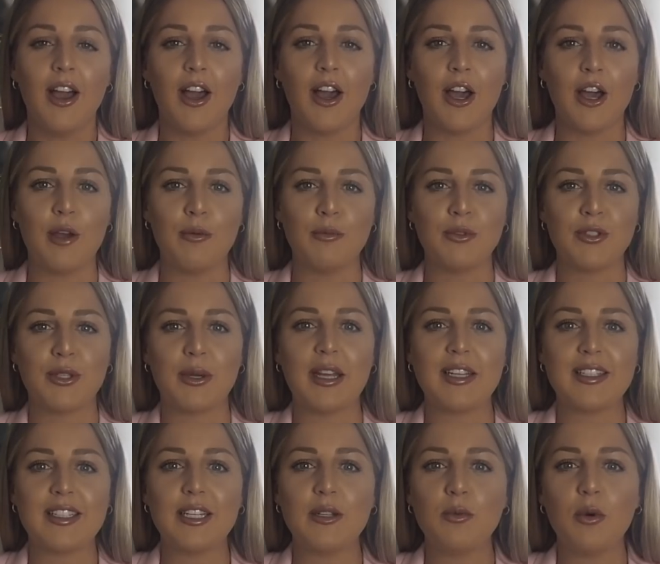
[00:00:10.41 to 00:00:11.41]
Um, so
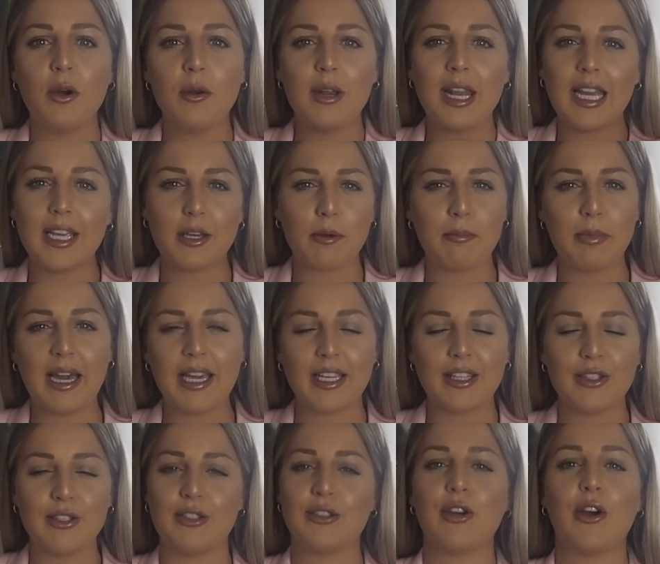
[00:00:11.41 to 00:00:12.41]
I did one like
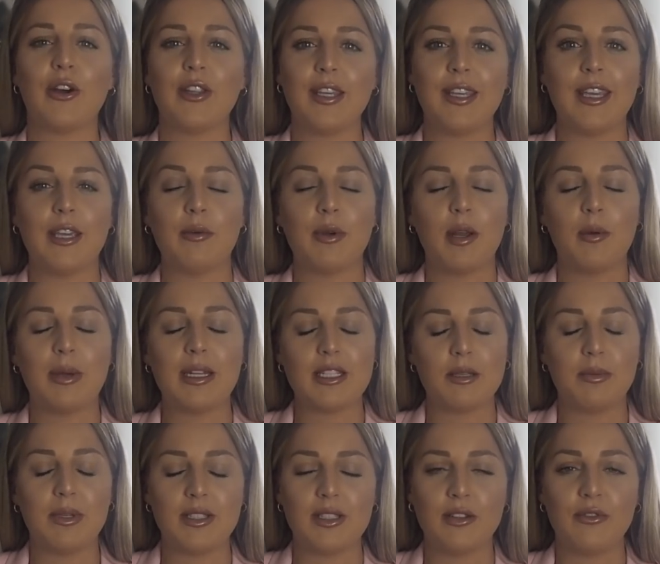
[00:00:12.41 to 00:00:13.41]
back at the start of the year when I went
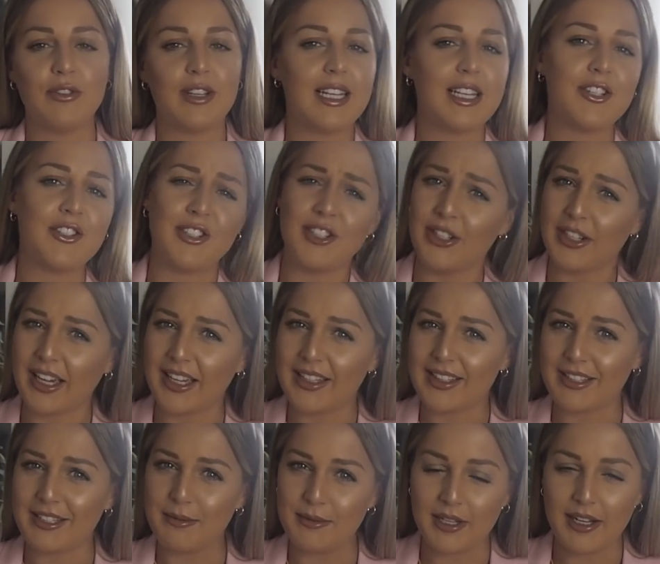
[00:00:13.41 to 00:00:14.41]
to Bicester Village and you
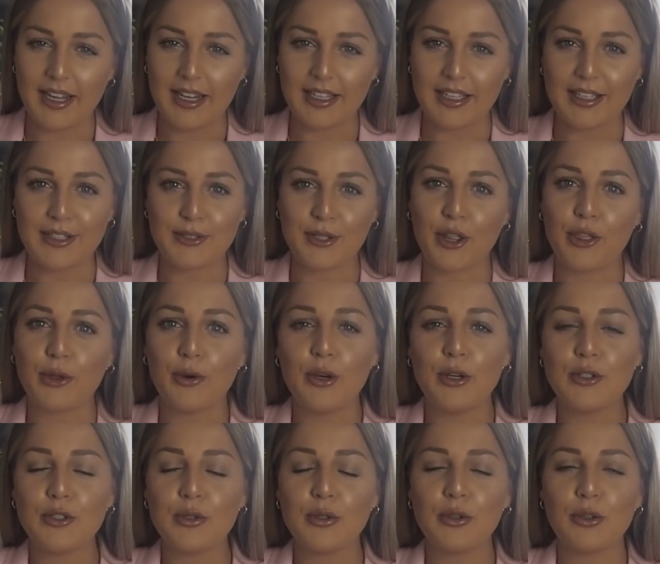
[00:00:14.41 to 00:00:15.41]
guys seemed to like it. So I
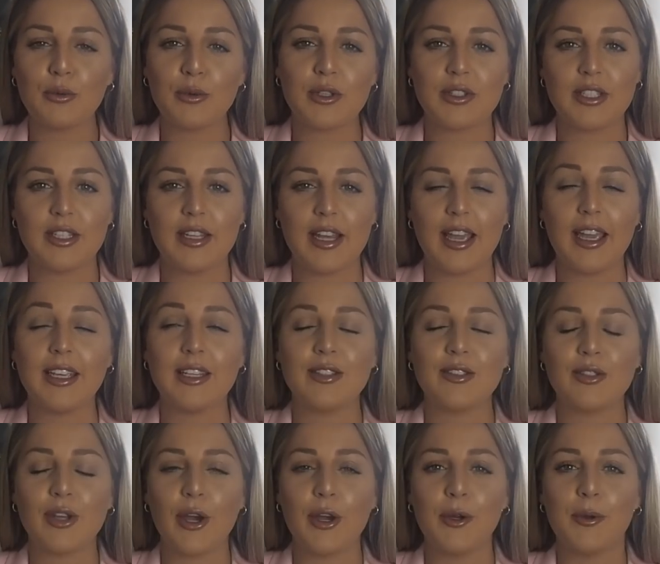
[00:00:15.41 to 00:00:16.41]
thought I'd do another one today.
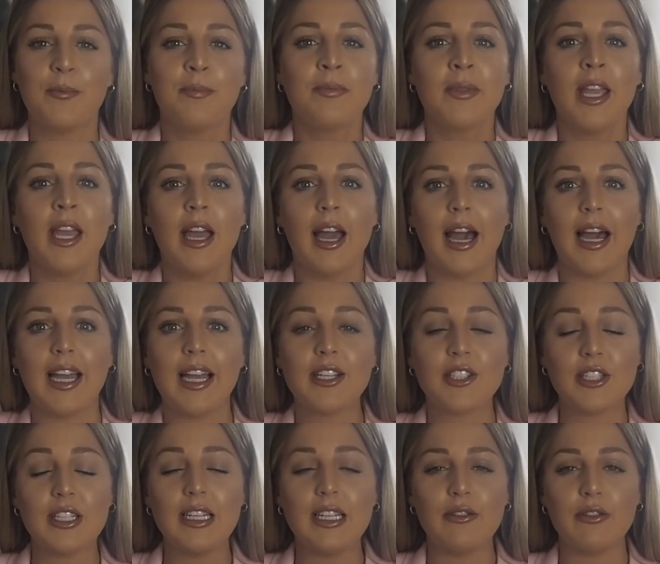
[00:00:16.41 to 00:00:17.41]
So I
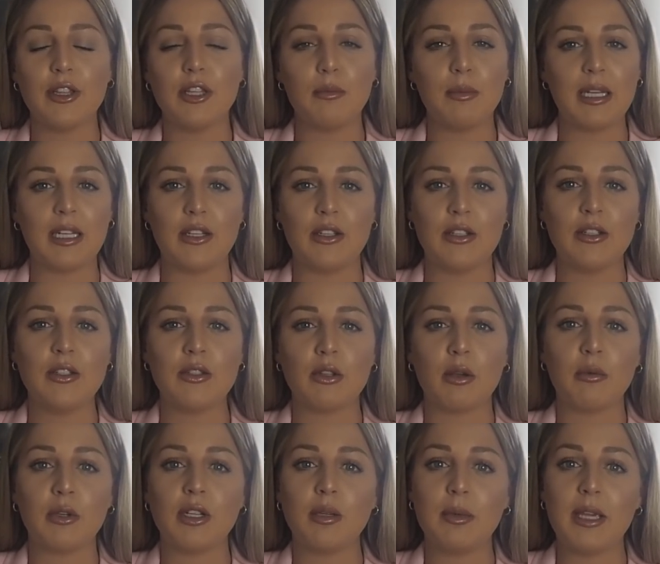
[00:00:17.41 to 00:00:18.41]
actually live in the Midlands
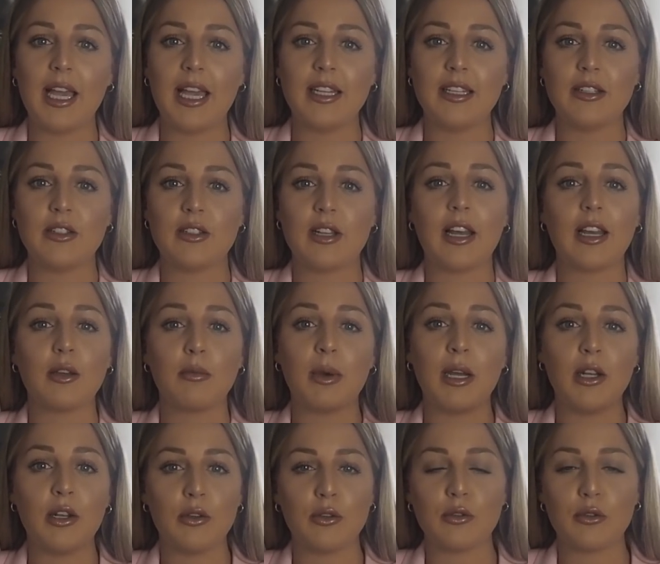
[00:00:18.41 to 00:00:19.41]
so I'm going to be heading to like
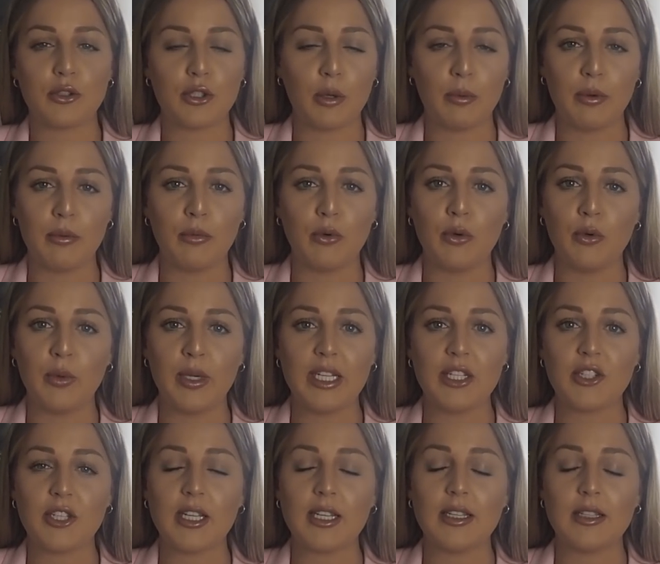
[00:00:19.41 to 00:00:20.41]
my local shopping mall
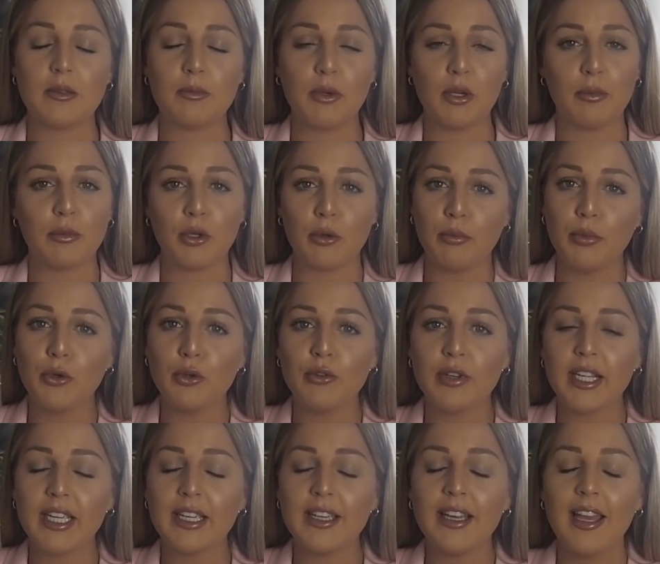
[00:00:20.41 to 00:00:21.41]
which is Birmingham
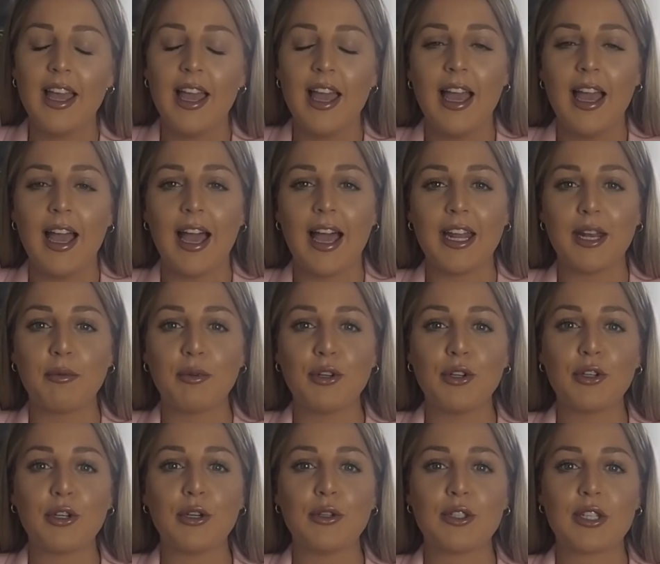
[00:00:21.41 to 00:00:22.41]
Bullring and I'm
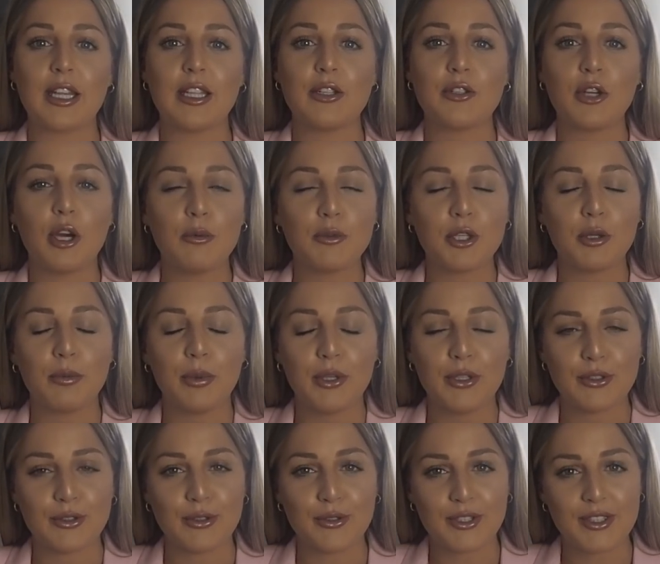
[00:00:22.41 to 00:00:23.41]
going to go to like the Topshop
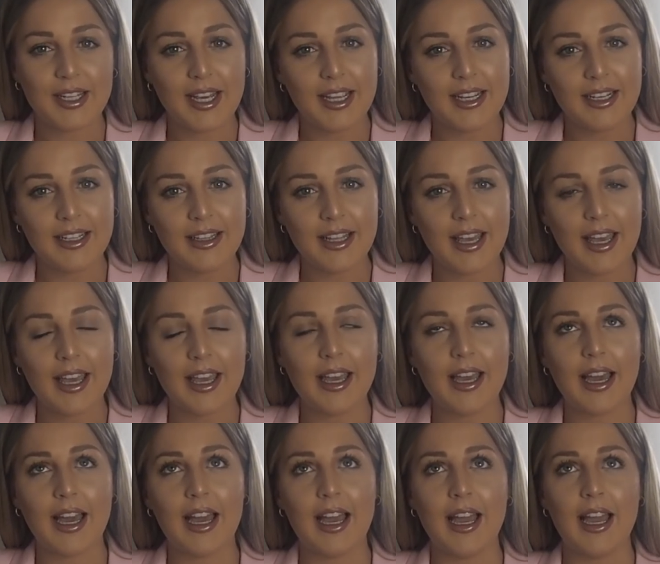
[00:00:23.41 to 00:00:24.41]
Personal Style in
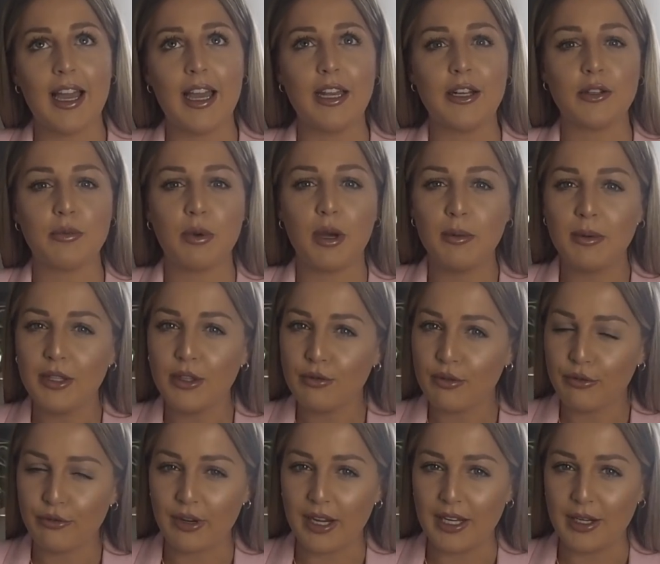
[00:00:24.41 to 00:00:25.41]
there and probably the
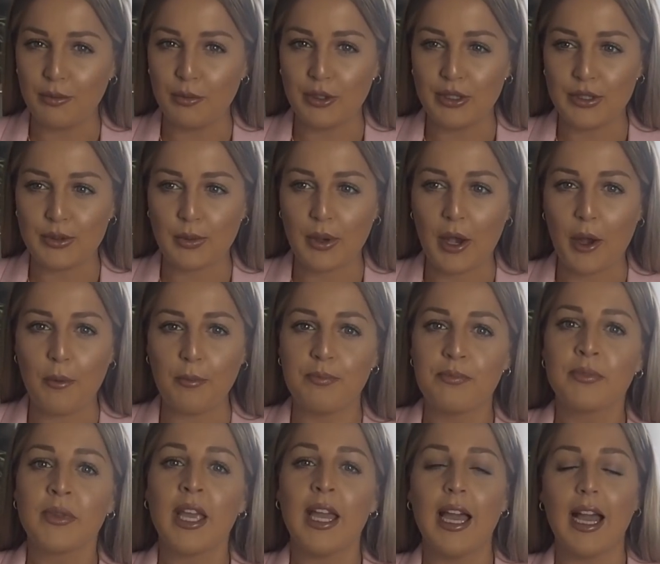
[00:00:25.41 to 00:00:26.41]
River Island one as
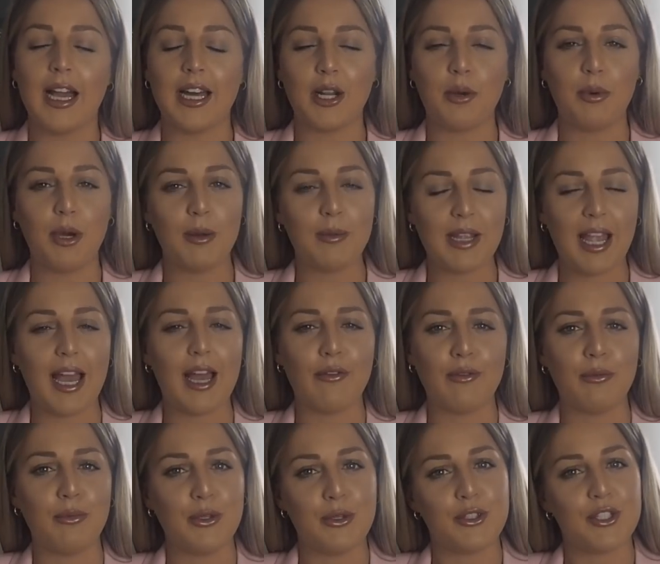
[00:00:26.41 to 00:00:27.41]
well and I'll probably
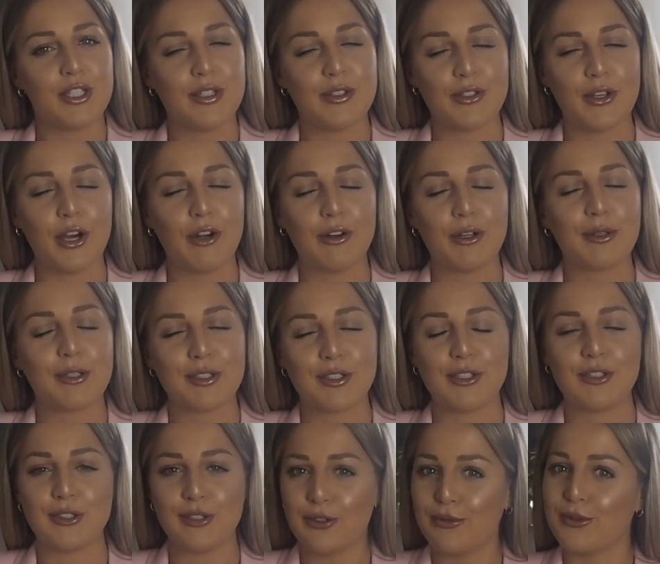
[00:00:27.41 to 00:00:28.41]
have a mooch in Zara because
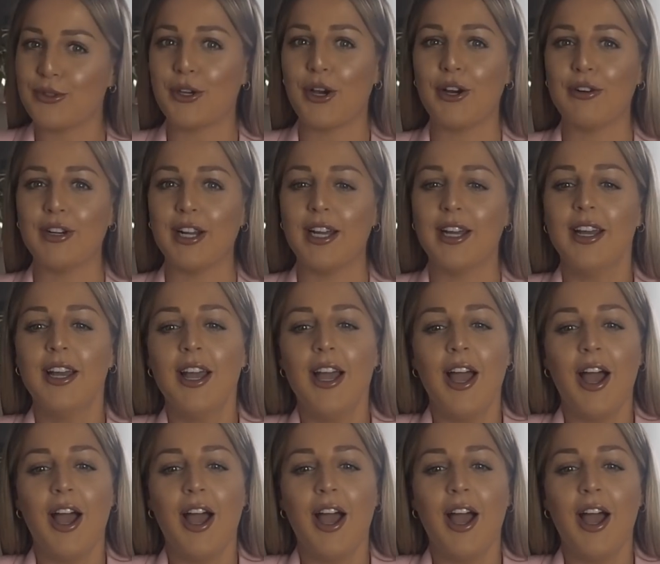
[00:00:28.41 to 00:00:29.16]
I just love Zara.